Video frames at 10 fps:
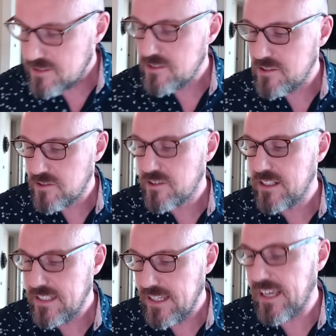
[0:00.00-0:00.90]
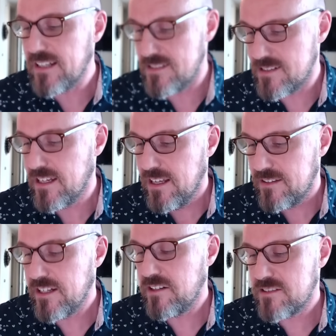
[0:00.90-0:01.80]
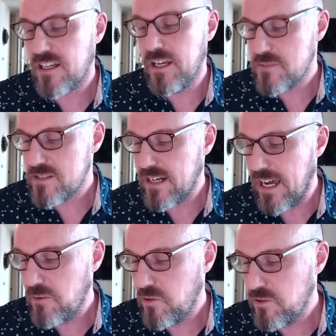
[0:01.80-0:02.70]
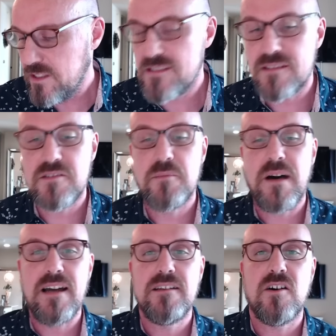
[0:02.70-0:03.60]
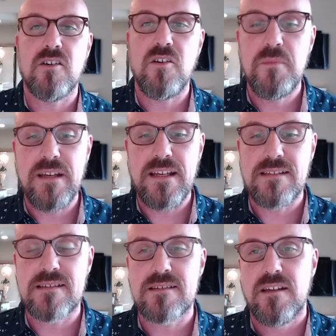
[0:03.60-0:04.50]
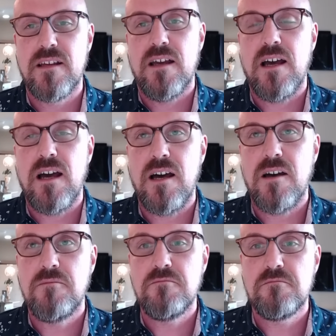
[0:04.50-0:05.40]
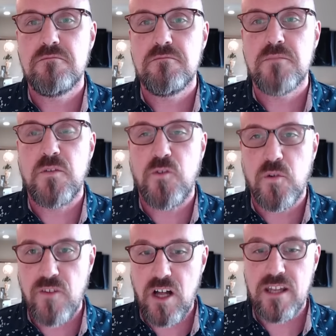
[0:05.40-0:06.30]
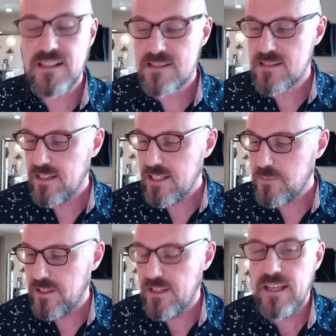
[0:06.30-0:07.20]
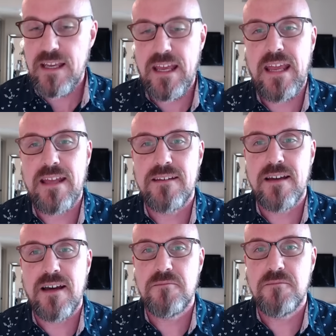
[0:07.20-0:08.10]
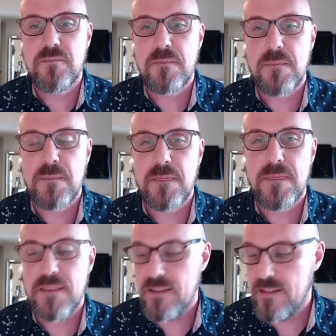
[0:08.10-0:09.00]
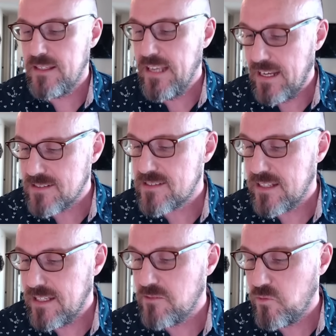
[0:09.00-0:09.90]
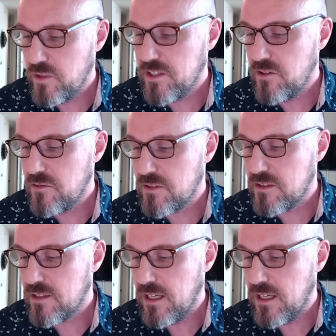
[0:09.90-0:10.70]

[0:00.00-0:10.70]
Do you agree? Yes. There are times that I will listen to binaural beats before falling asleep, and yes, it will